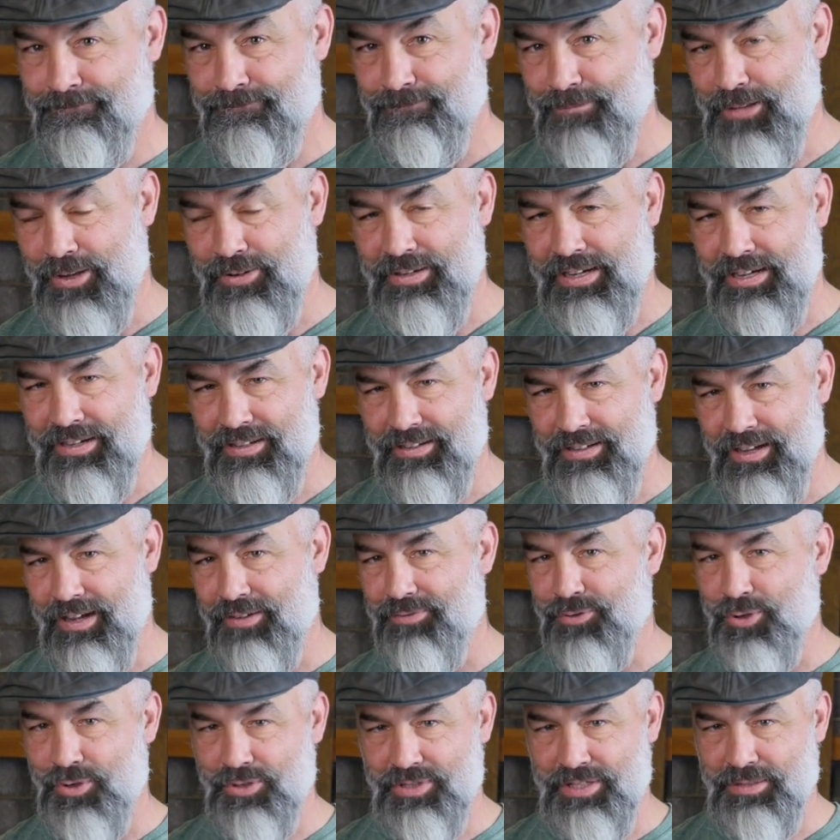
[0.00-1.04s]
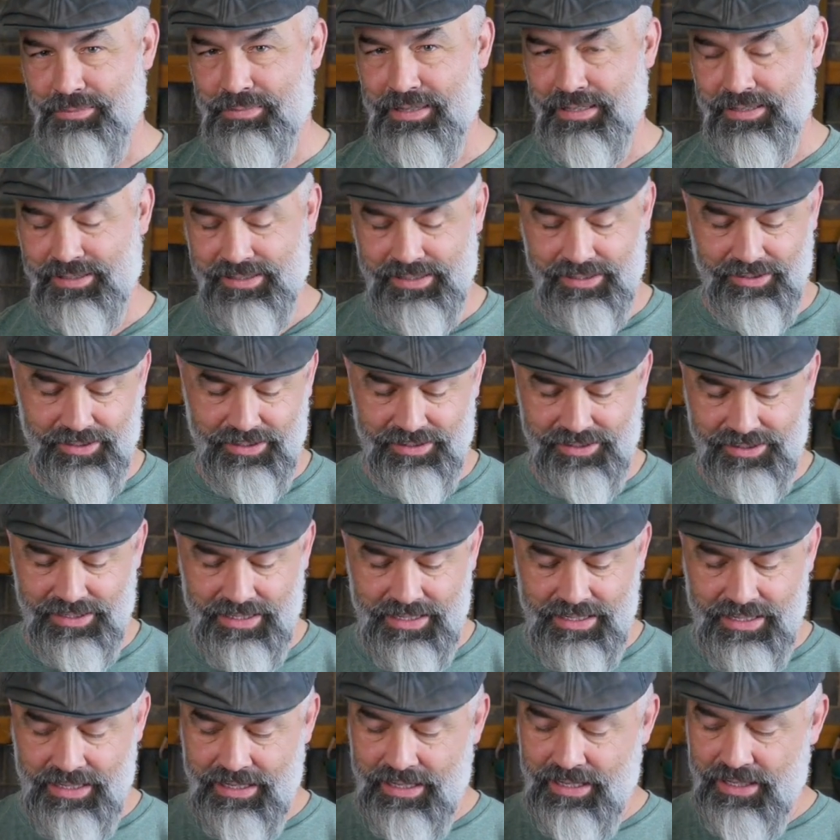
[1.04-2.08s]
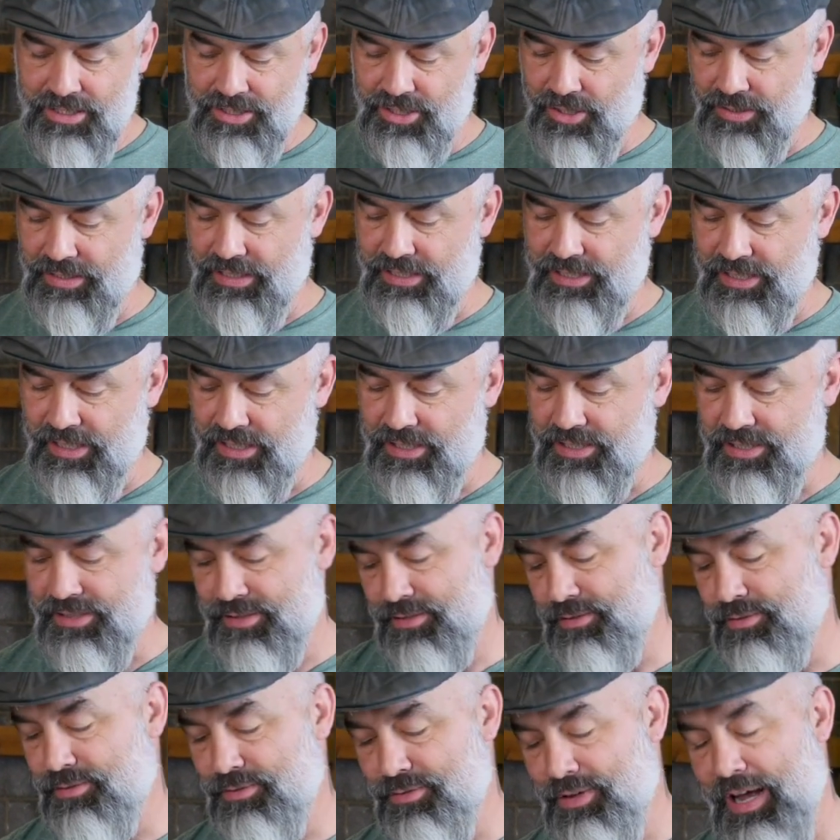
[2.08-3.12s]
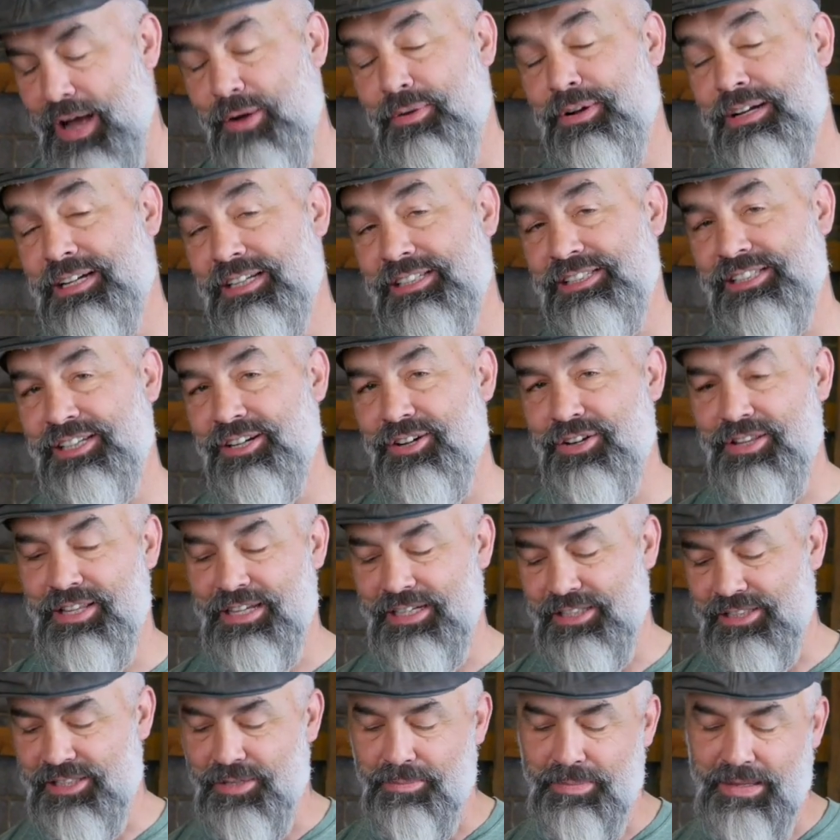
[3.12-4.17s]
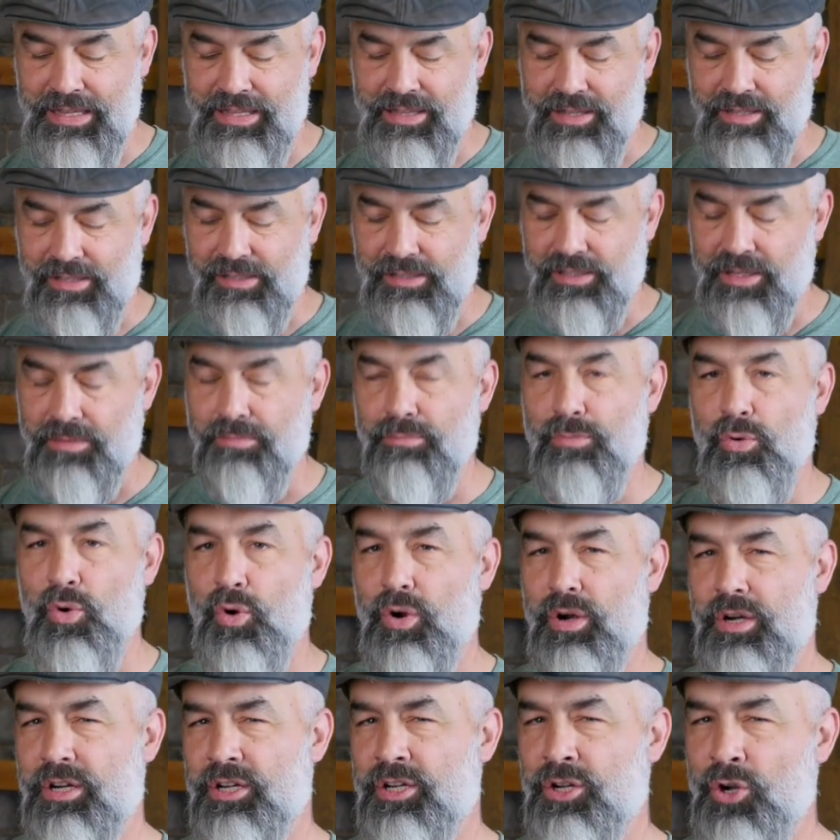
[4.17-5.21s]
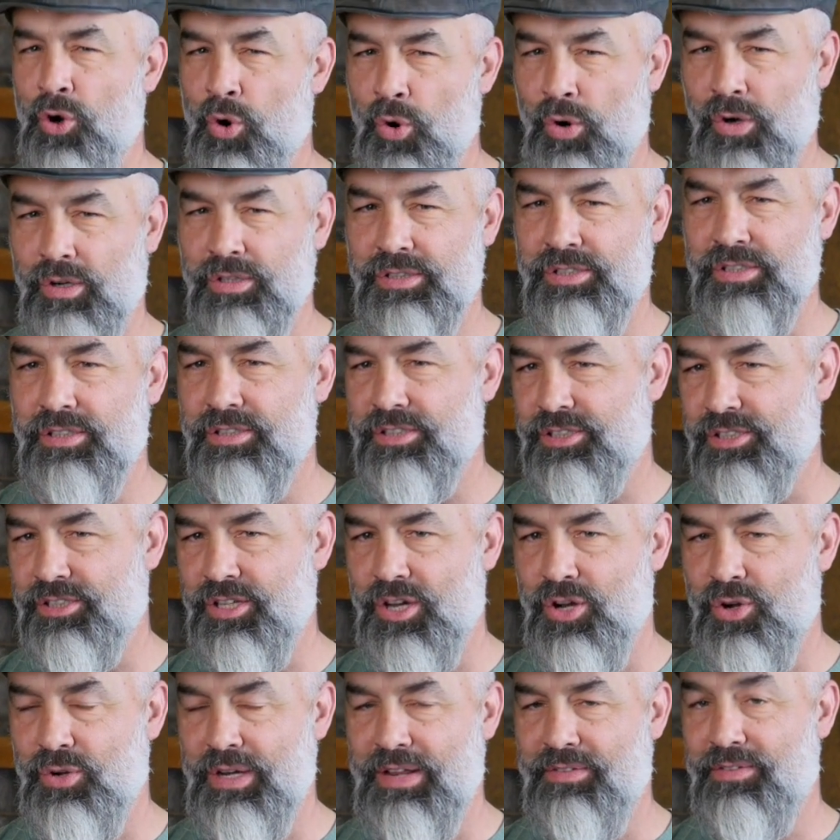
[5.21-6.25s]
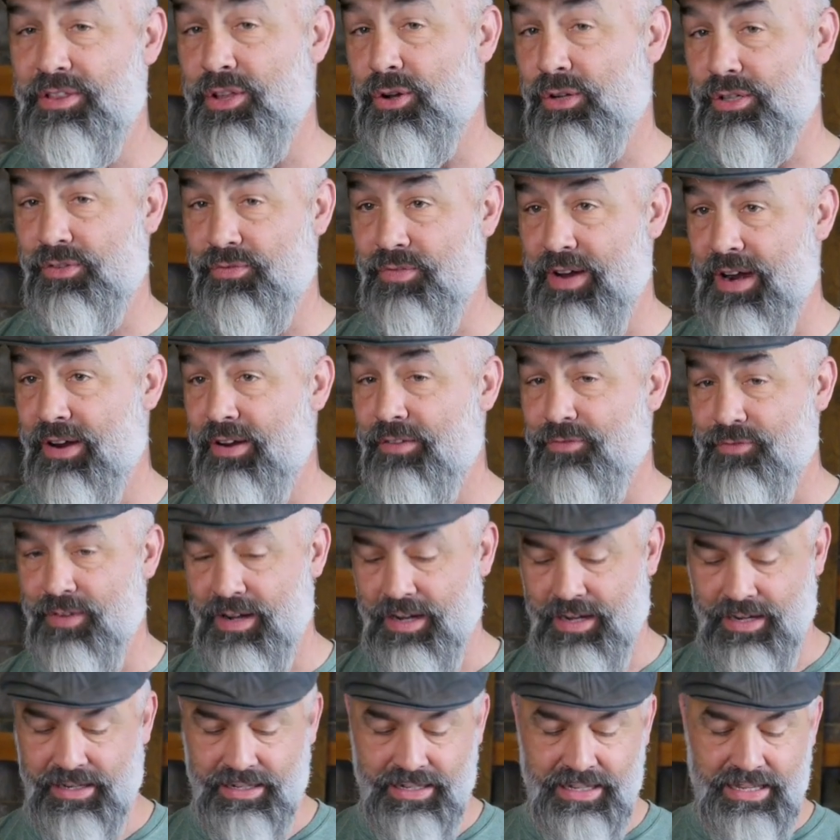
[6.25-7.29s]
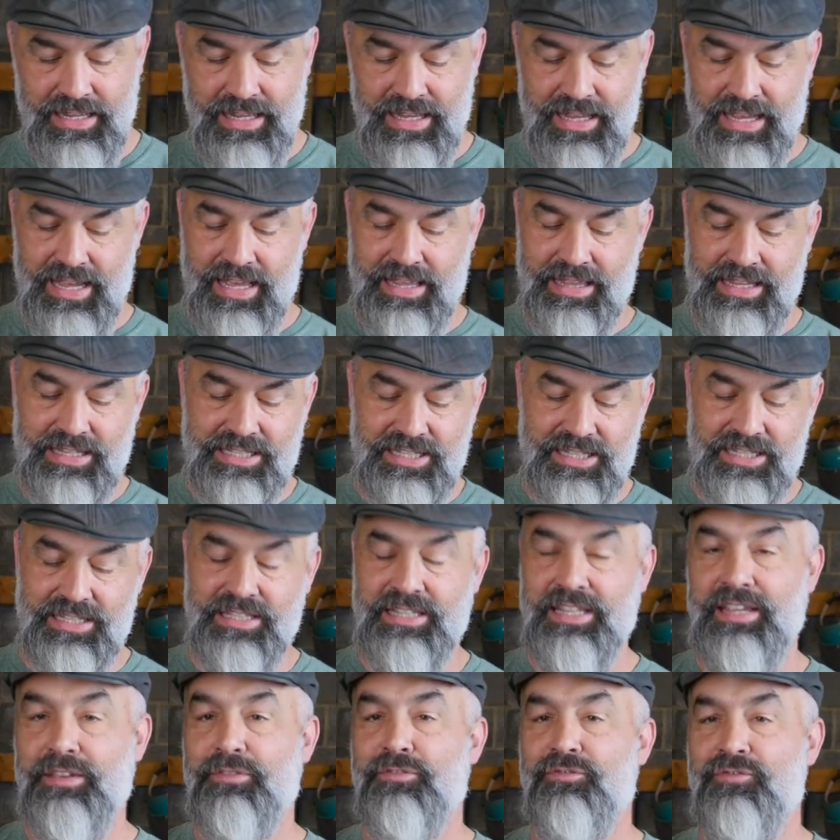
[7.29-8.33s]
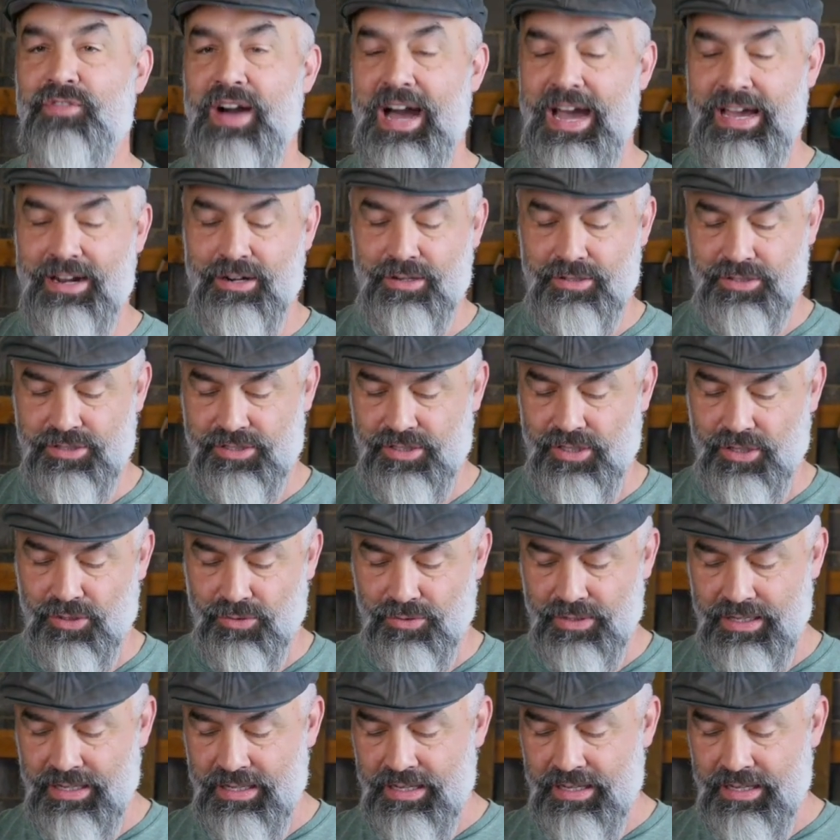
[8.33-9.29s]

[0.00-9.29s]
Okay, of course I'm not serious. So this is, I would consider this to be the more coarse stone, even though it's very fine, and this is the finer stone.